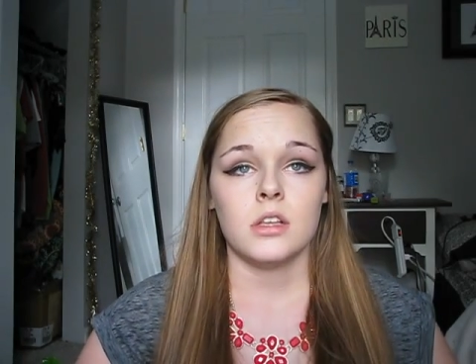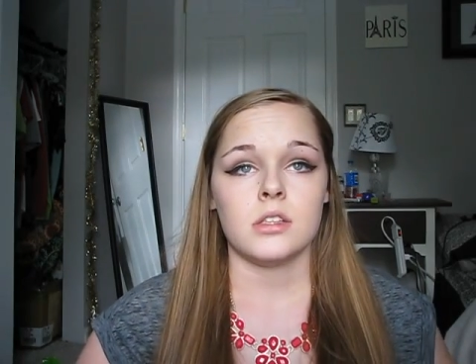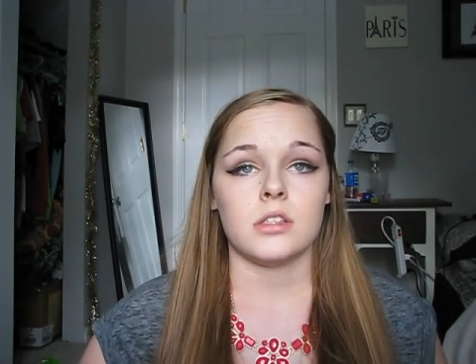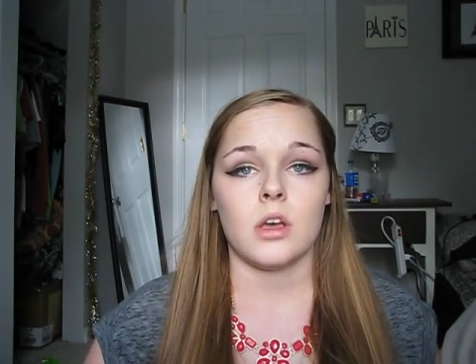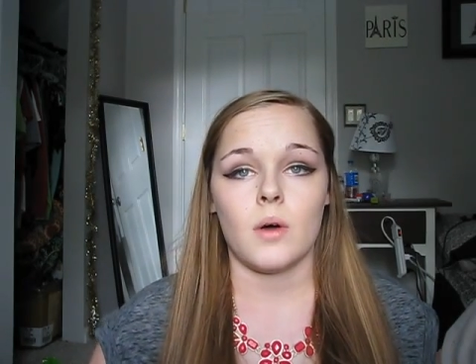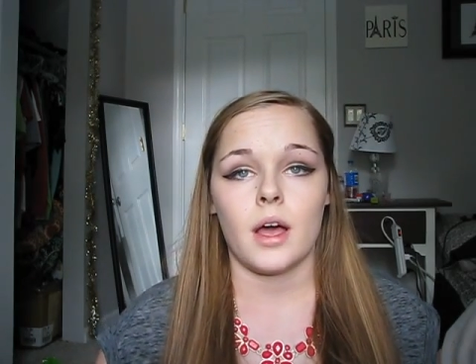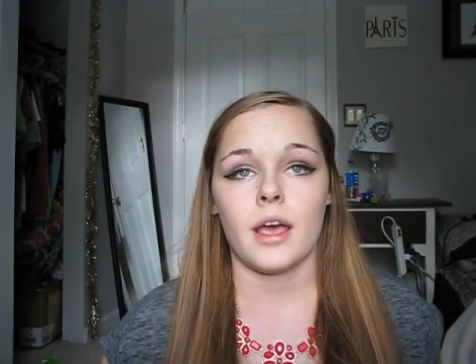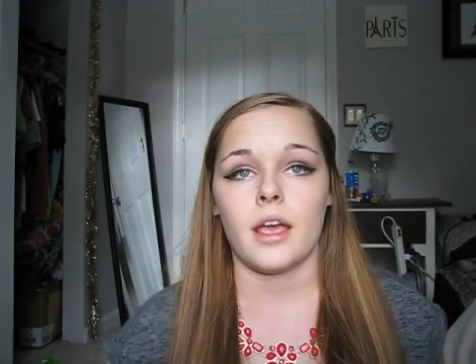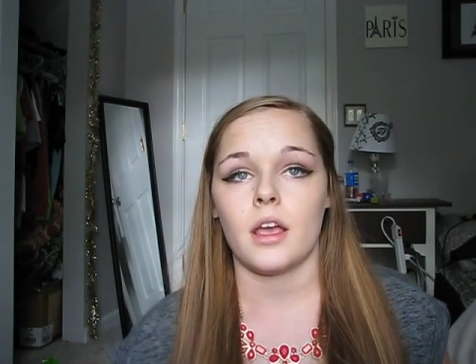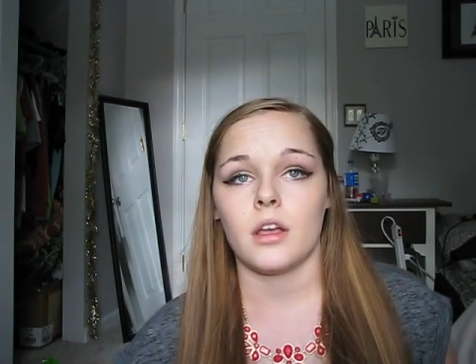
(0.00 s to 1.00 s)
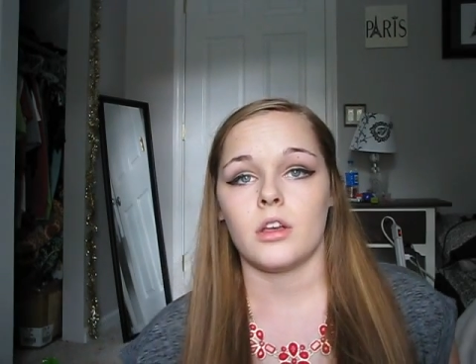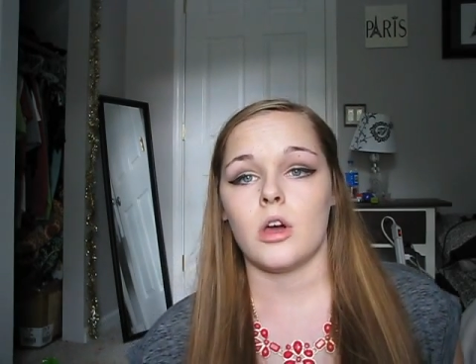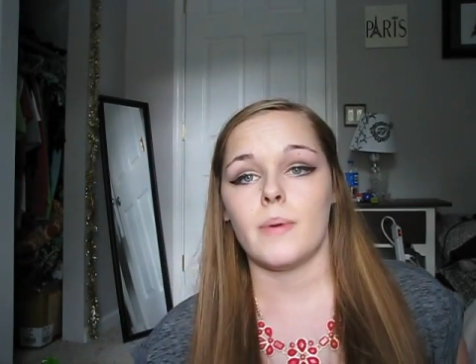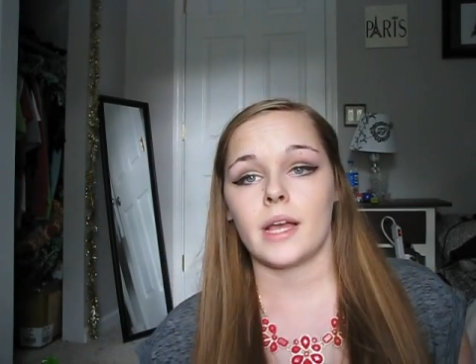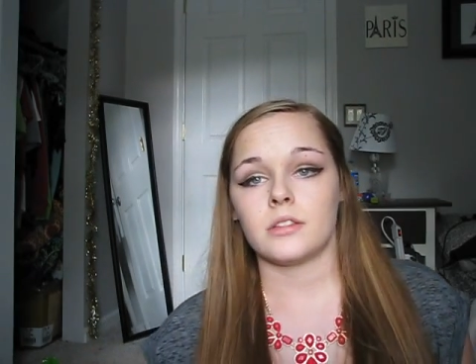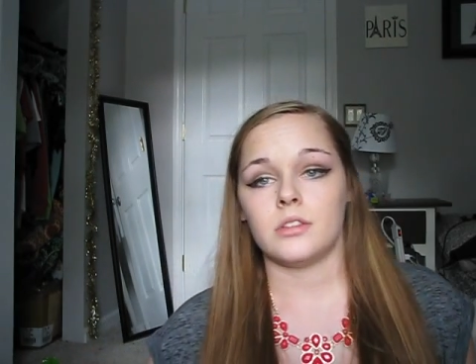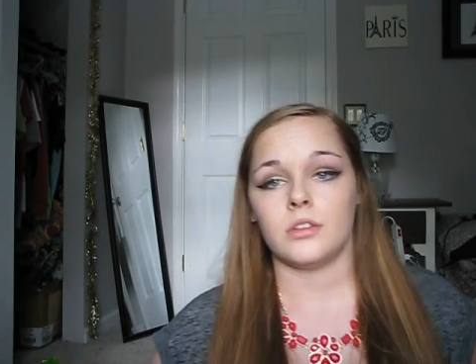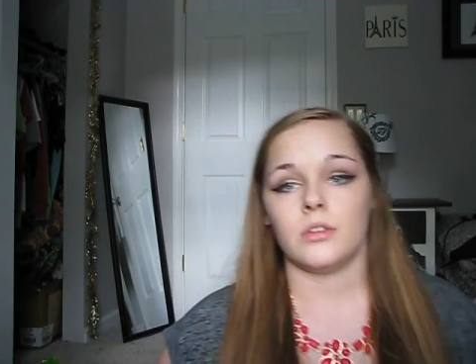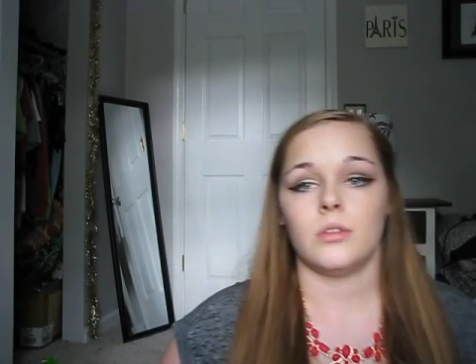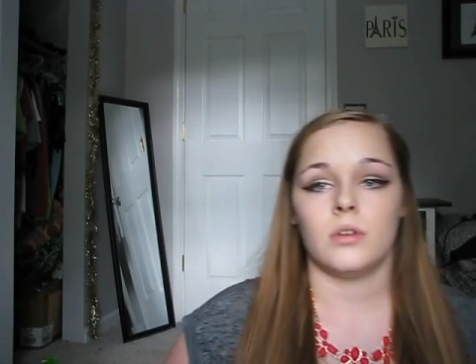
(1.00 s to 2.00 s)
So I go back
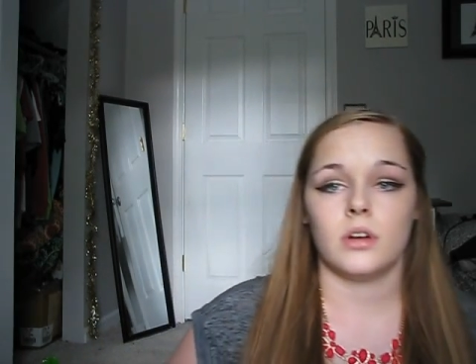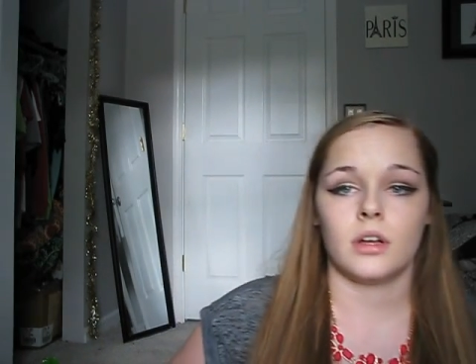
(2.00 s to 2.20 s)
to